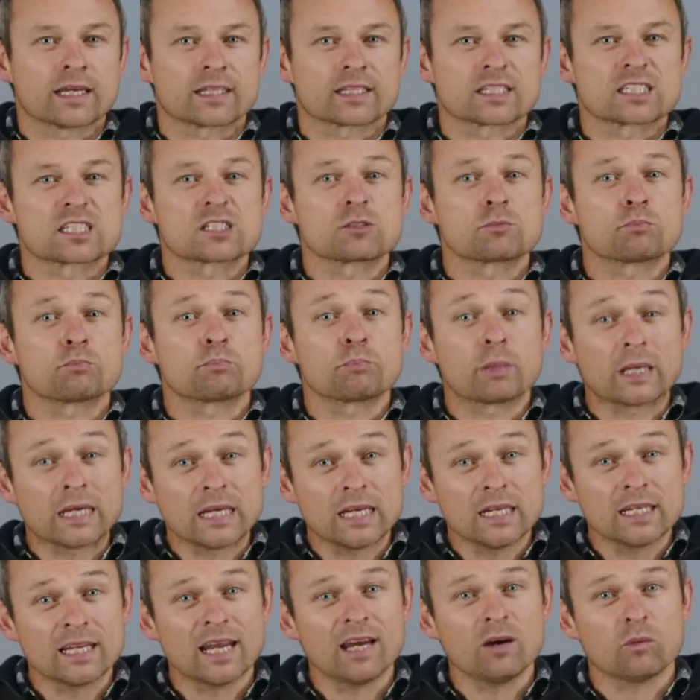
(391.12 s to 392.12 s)
Now the
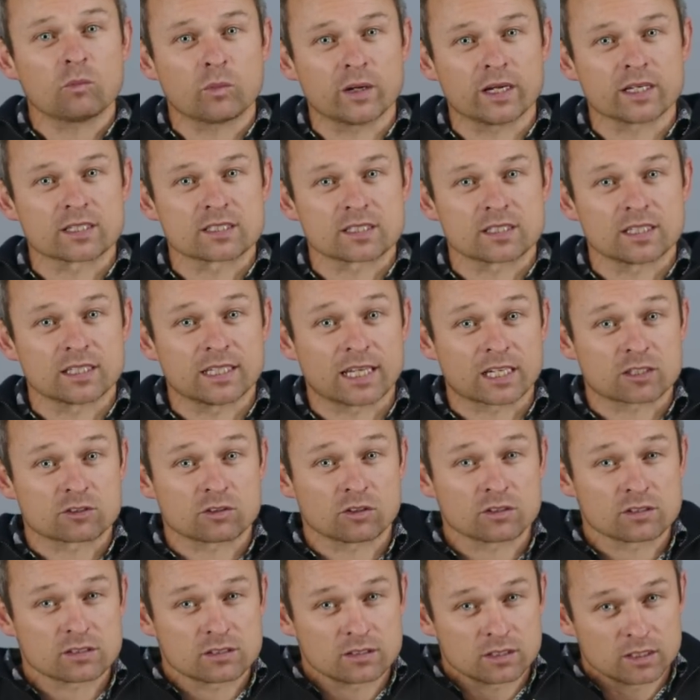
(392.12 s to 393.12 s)
speed at which the
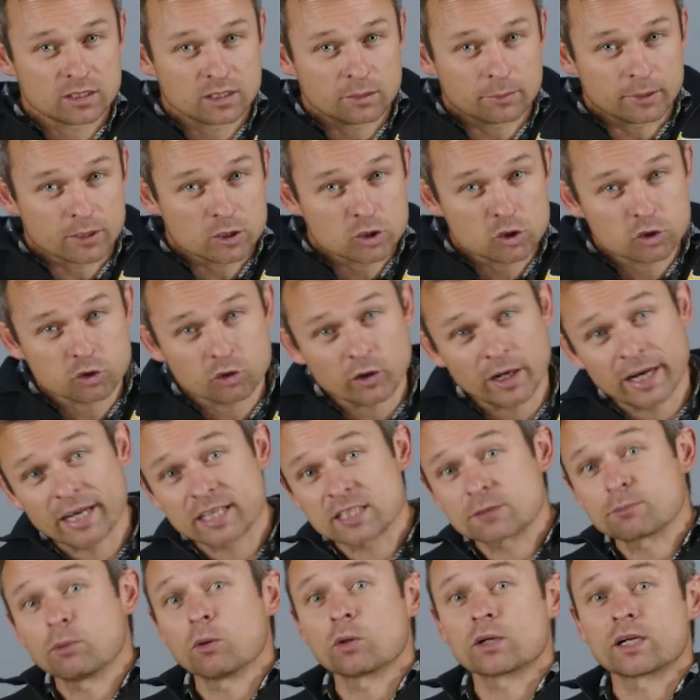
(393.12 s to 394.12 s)
electrons need to be
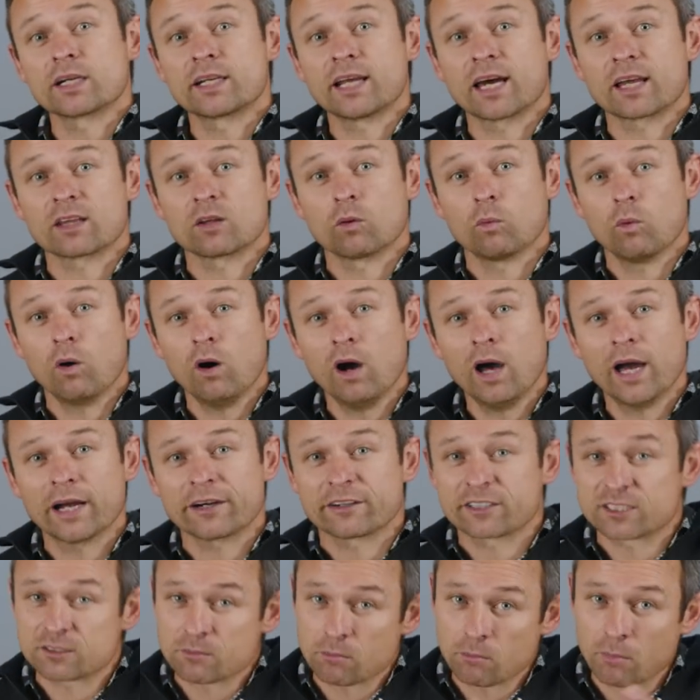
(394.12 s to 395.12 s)
transported down the
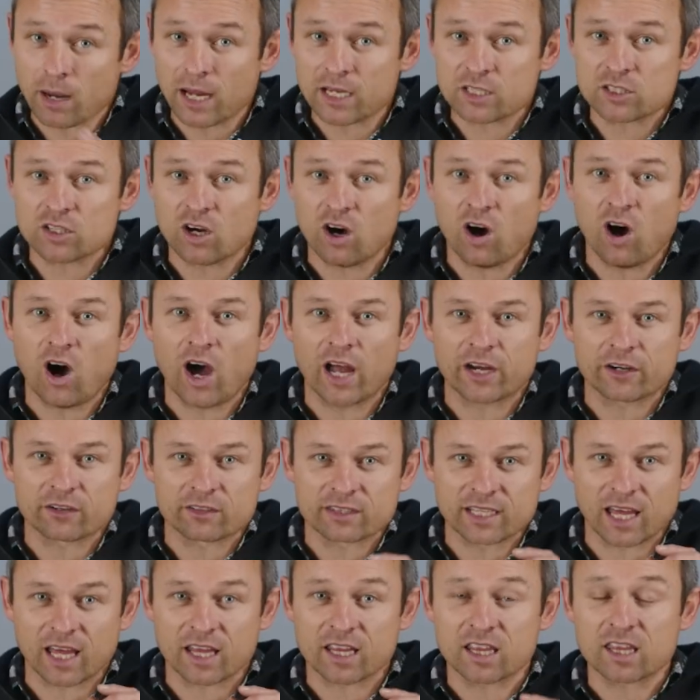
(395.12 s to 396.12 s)
wire is much higher
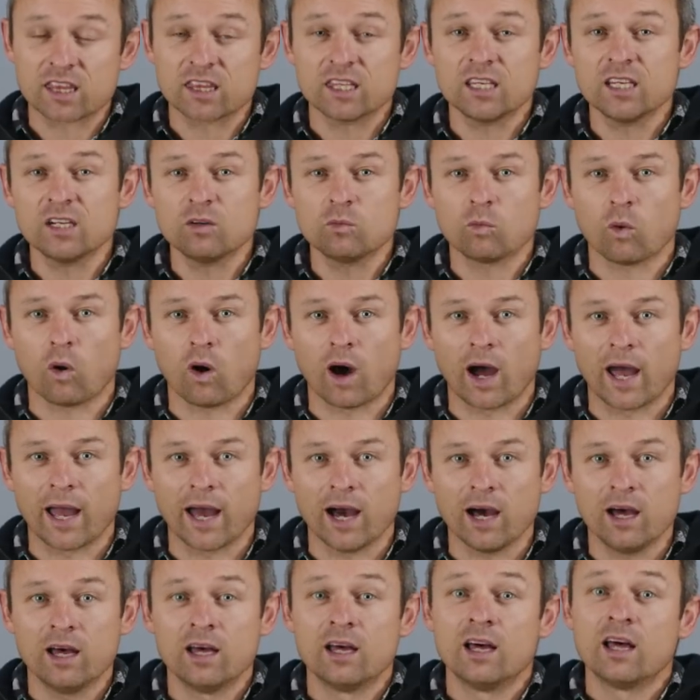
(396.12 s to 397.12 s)
in that thin
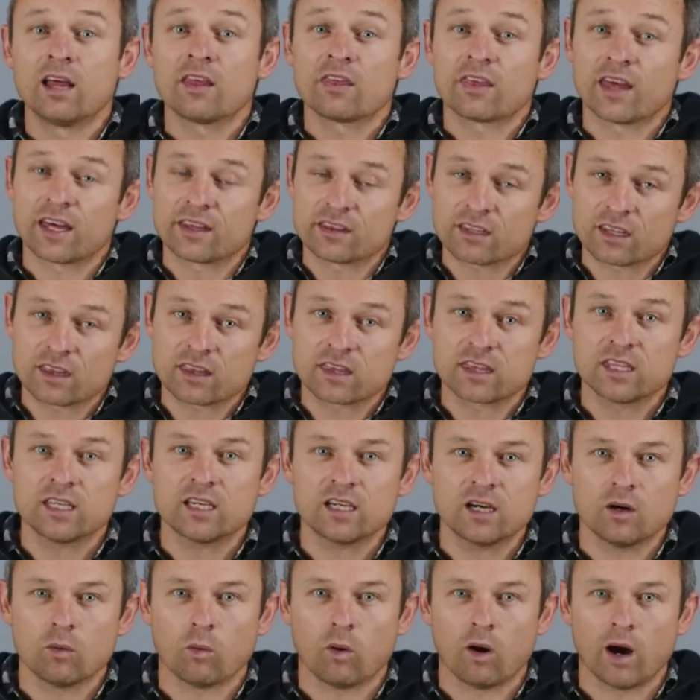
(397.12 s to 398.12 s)
wire than the
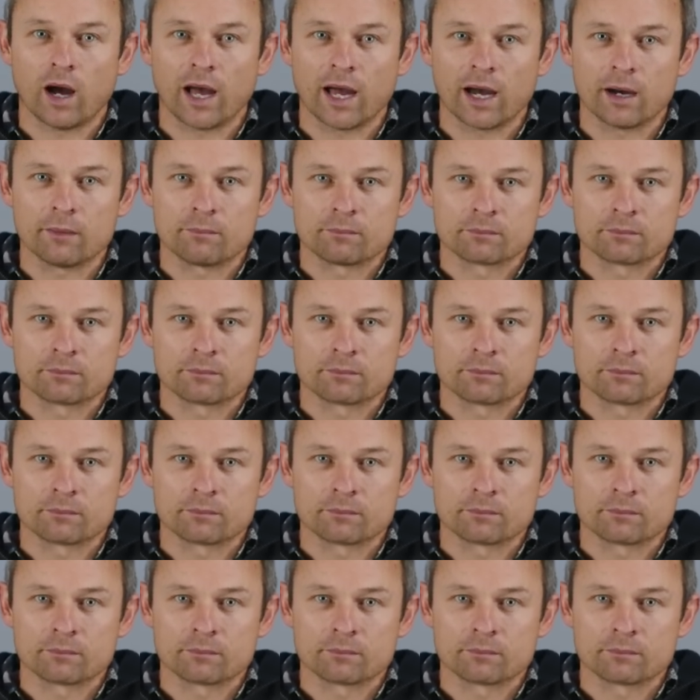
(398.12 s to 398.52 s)
thicker wire.